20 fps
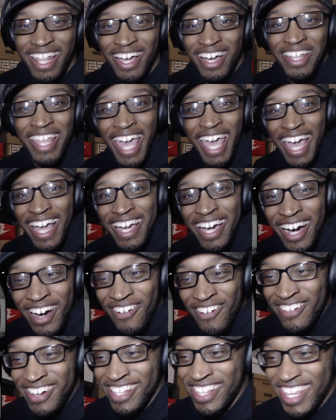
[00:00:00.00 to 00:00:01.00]
on that
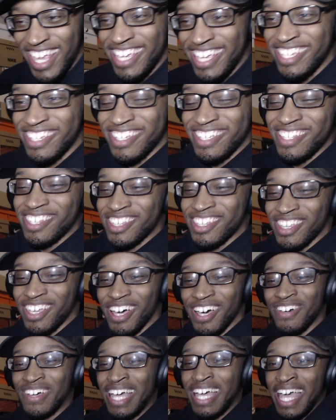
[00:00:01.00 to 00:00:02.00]
conversation.
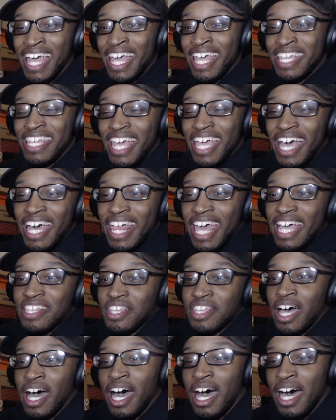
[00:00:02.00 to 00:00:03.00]
So, yeah,
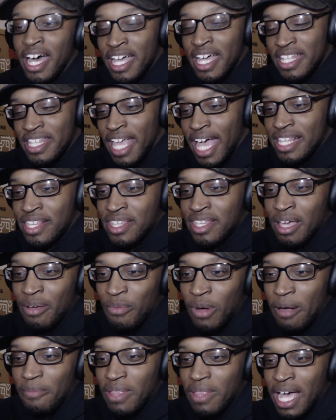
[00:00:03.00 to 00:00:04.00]
that's odd. That's
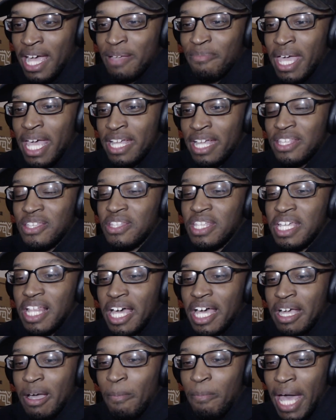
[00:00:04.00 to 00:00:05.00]
something I'm like, man, you need
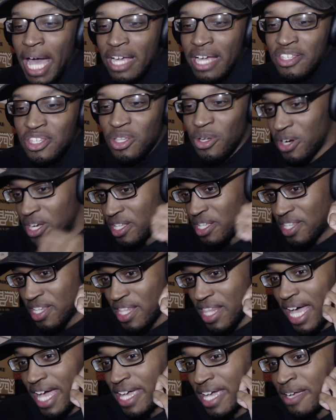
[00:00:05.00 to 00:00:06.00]
like a backstory to
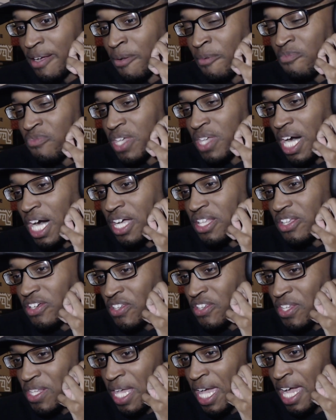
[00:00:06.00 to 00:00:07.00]
like
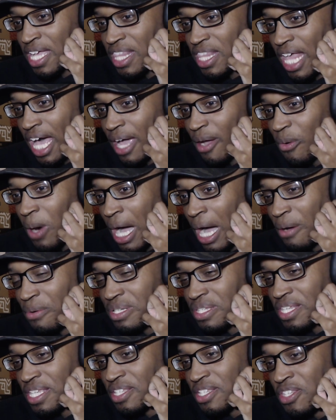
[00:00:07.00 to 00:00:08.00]
understand like why
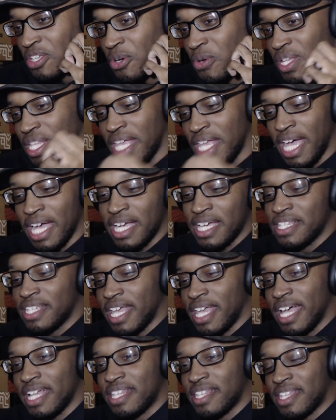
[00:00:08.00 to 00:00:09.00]
was he doing that because
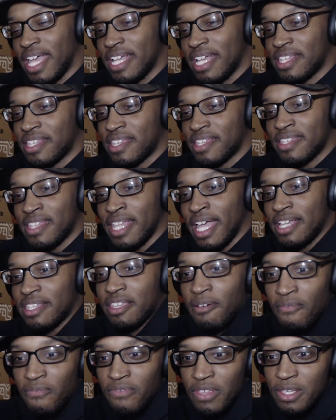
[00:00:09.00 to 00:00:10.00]
that's that's that's
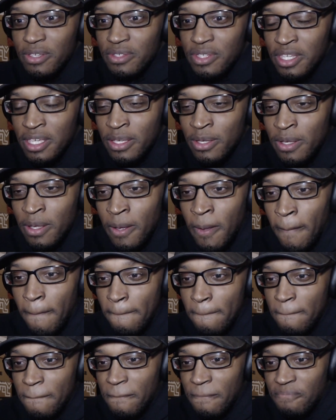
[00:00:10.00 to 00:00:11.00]
confusing
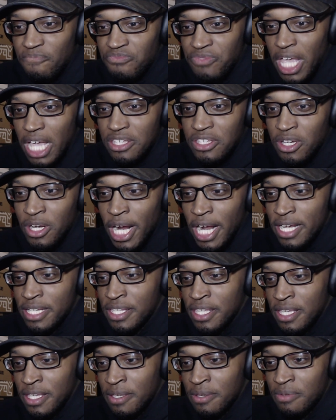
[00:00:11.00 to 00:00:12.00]
that's crazy